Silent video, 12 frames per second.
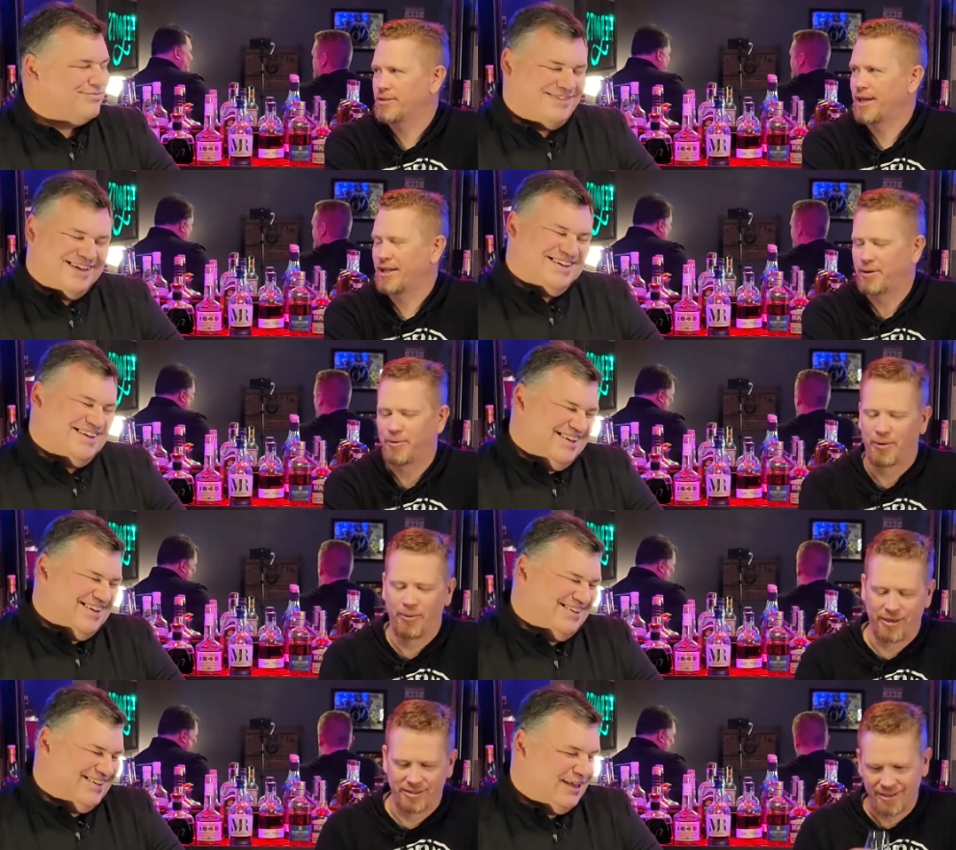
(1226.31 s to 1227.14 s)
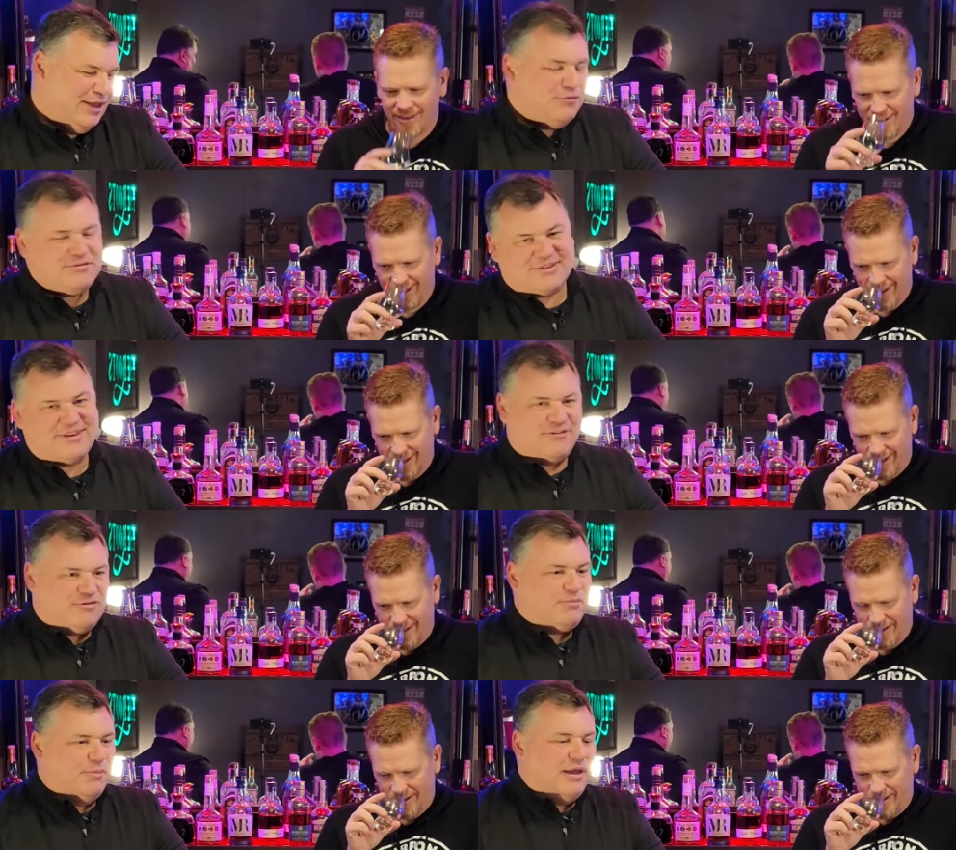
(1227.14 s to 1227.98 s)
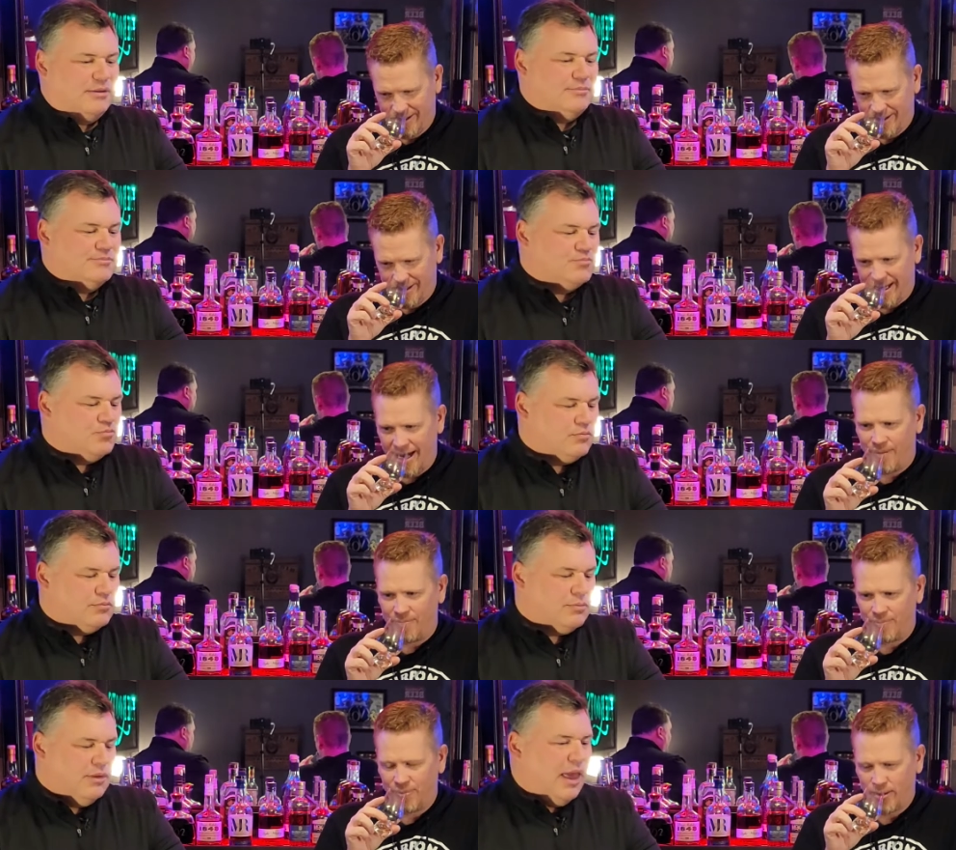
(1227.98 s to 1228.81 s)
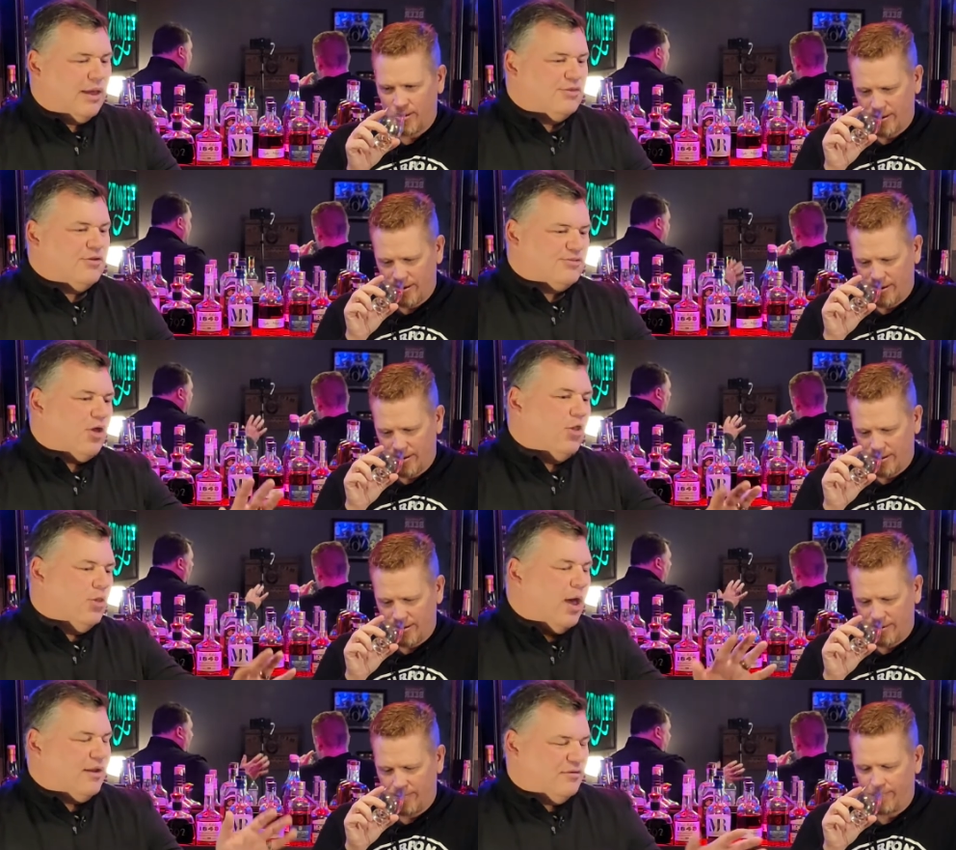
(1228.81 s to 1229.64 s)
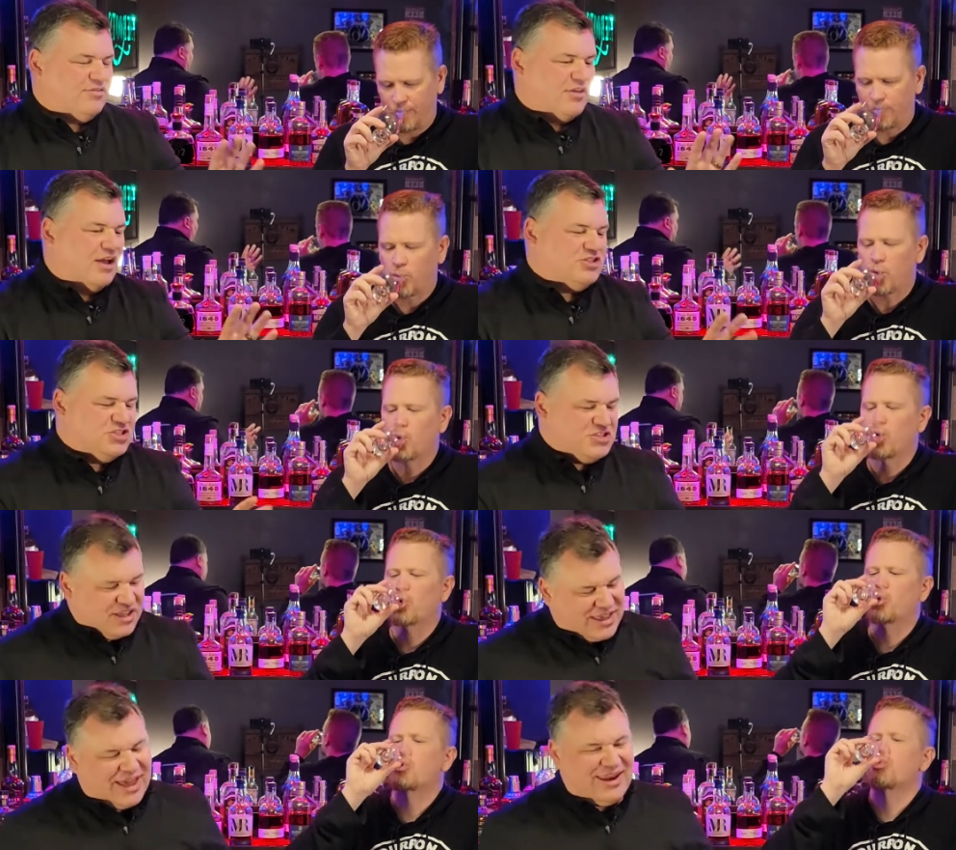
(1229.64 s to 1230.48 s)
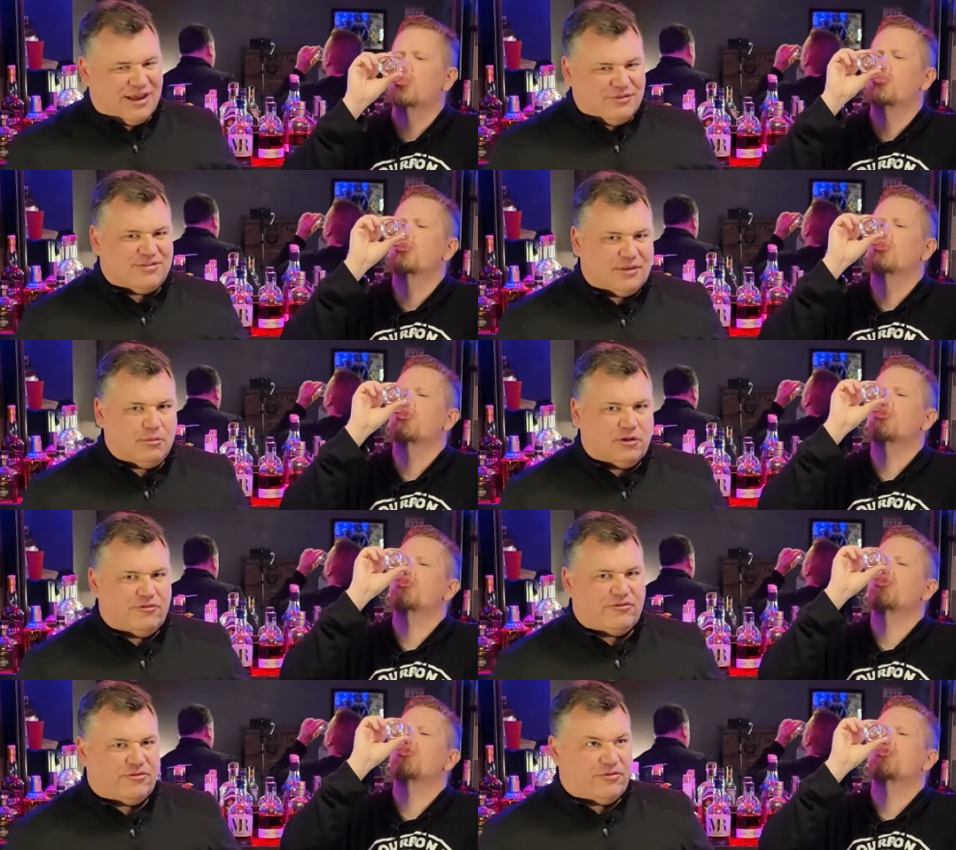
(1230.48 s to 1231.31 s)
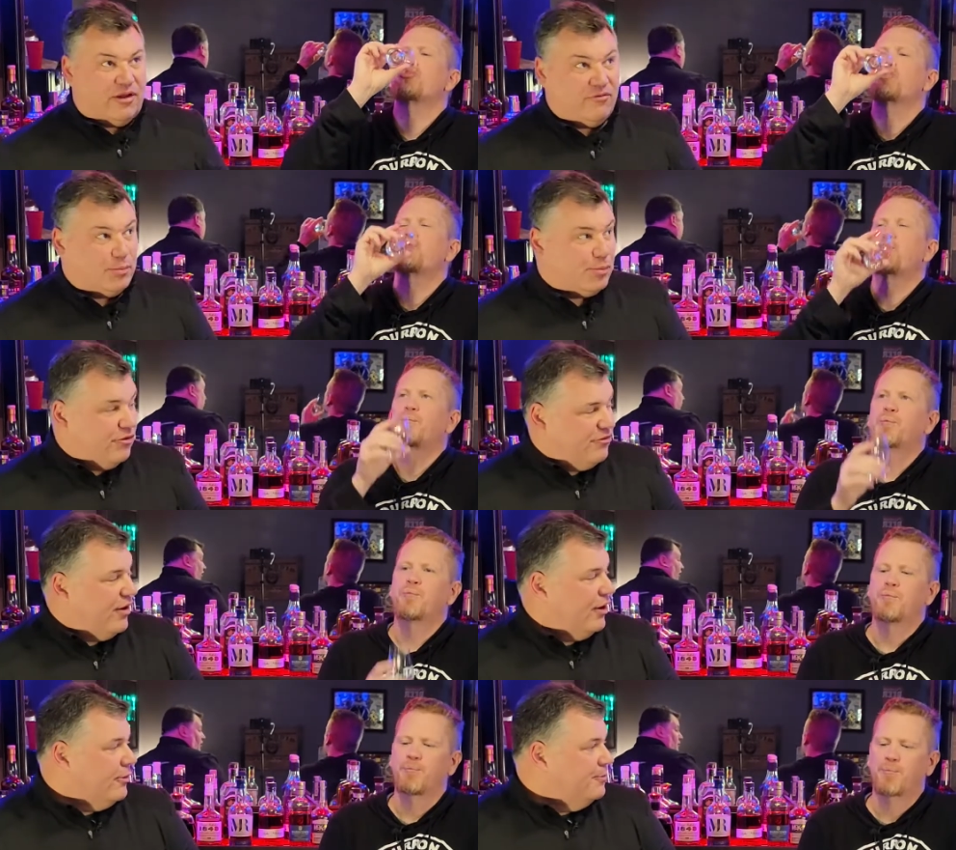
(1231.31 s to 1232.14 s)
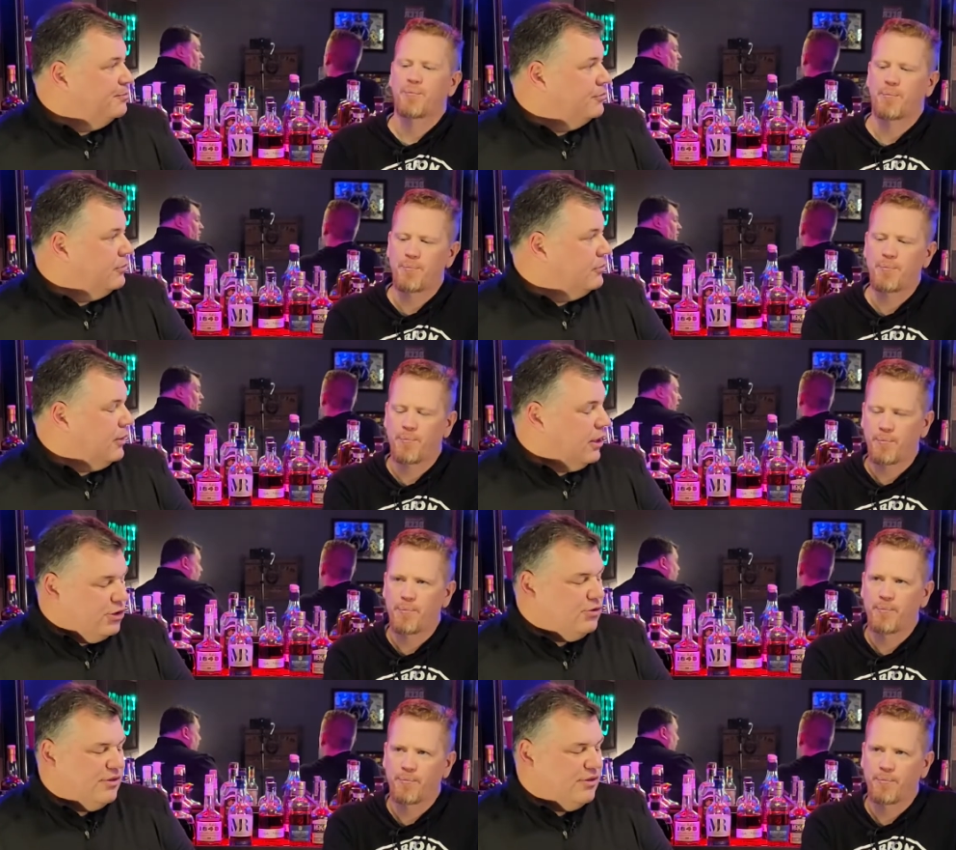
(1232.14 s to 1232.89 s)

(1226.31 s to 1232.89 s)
Speaker 1: exactly what it
Speaker 2: was. it was a gift, but yeah, yeah. There's a lot of scotches that kind of have similar flavor profile, mm-hmm. and you